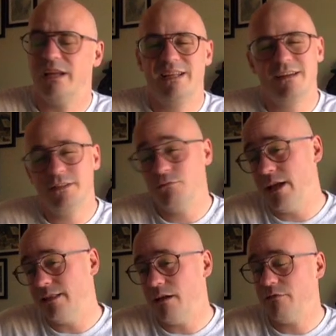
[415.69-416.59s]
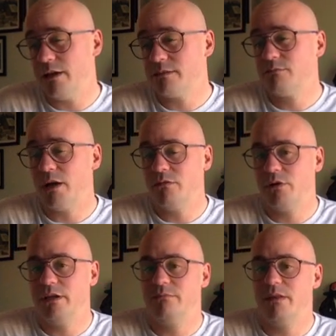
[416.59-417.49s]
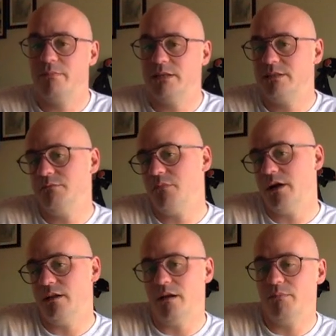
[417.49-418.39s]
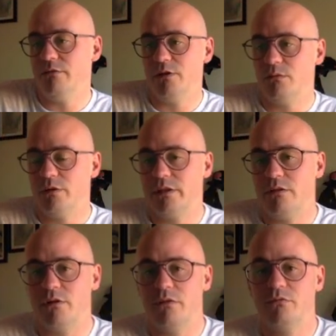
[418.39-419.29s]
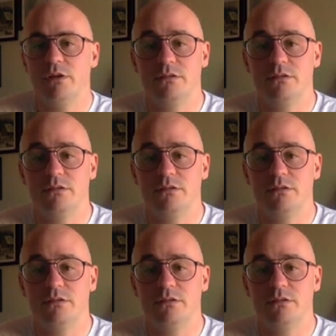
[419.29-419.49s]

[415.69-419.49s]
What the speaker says: And because he ran that fast, by the way, that means he might not be available in that round three.